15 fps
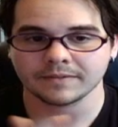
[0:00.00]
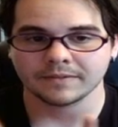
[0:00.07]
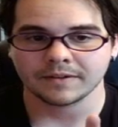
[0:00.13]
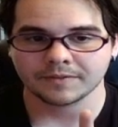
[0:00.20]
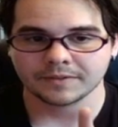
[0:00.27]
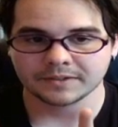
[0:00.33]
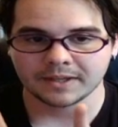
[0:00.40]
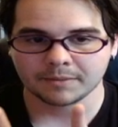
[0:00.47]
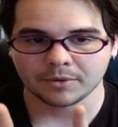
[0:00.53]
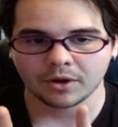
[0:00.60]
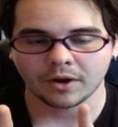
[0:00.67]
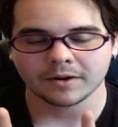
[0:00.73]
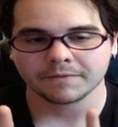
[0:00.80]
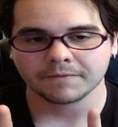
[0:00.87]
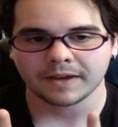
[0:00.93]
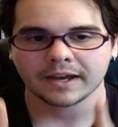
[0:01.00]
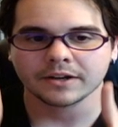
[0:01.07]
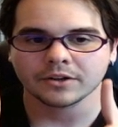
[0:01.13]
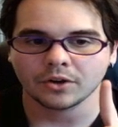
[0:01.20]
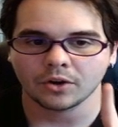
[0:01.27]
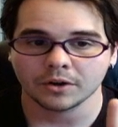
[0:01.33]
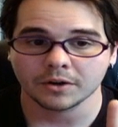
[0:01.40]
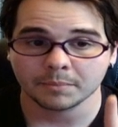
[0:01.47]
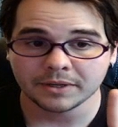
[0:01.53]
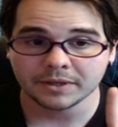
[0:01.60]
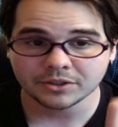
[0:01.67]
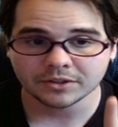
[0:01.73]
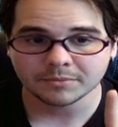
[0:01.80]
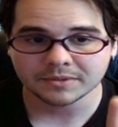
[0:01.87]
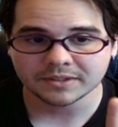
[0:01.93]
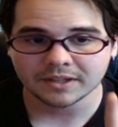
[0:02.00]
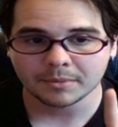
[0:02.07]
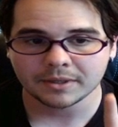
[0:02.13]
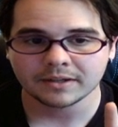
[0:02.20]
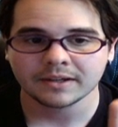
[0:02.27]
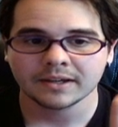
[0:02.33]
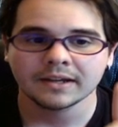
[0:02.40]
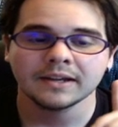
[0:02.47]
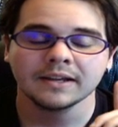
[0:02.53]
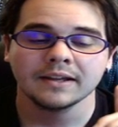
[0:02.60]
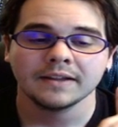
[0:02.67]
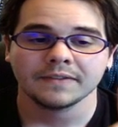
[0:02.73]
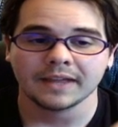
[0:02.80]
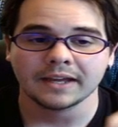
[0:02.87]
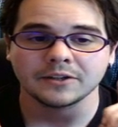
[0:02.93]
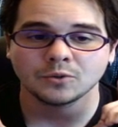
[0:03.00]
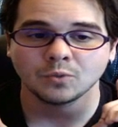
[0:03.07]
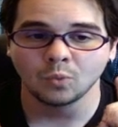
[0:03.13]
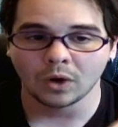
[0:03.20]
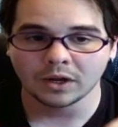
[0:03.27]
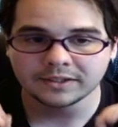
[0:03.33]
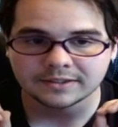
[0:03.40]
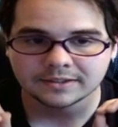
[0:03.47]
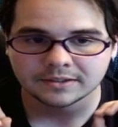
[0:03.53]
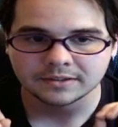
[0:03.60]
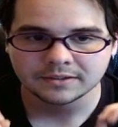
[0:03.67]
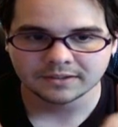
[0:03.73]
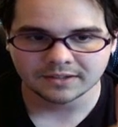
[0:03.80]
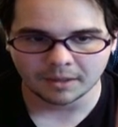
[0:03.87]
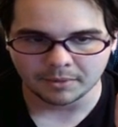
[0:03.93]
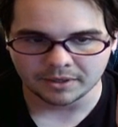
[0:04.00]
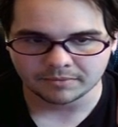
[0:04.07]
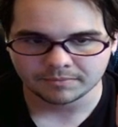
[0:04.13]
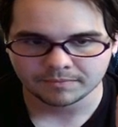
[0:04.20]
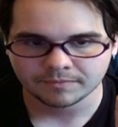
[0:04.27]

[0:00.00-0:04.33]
off the same card effect, or a pendulum summon, that is 1 summon.